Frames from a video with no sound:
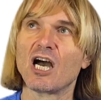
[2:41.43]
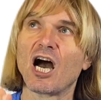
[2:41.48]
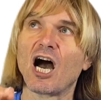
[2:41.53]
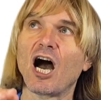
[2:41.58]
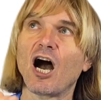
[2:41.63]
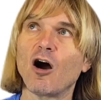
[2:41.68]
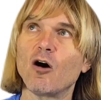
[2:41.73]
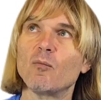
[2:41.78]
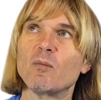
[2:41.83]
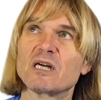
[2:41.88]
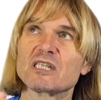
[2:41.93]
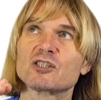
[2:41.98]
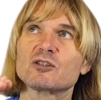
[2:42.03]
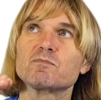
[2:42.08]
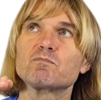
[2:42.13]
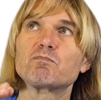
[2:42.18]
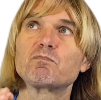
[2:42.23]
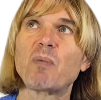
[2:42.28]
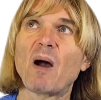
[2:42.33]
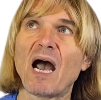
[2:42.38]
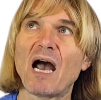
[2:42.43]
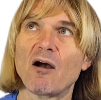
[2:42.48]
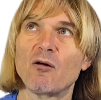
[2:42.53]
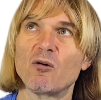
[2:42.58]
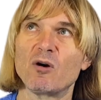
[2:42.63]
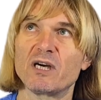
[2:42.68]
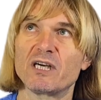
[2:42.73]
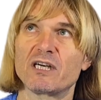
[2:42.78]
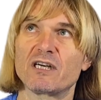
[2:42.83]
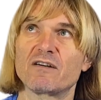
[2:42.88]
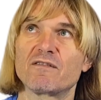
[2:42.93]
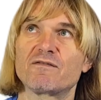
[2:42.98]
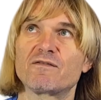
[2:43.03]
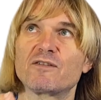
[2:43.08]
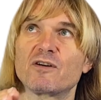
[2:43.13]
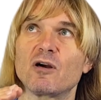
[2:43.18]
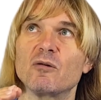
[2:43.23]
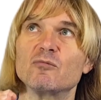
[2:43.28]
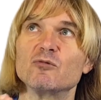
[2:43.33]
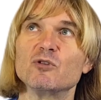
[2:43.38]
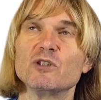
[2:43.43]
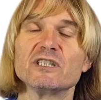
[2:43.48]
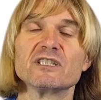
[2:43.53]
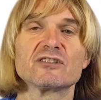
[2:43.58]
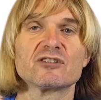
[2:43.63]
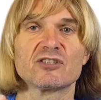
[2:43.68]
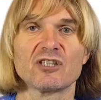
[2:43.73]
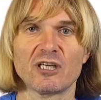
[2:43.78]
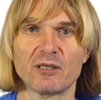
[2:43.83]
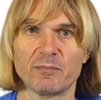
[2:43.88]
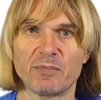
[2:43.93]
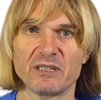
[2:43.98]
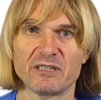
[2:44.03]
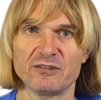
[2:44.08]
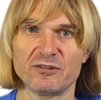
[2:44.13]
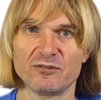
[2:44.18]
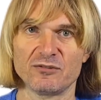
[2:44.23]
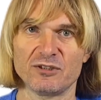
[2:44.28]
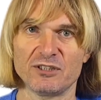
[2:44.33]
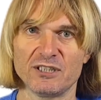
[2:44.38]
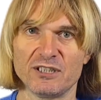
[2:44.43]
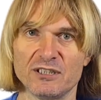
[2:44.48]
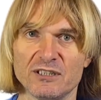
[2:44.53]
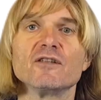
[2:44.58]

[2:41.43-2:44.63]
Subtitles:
How much power from wind turbine you need.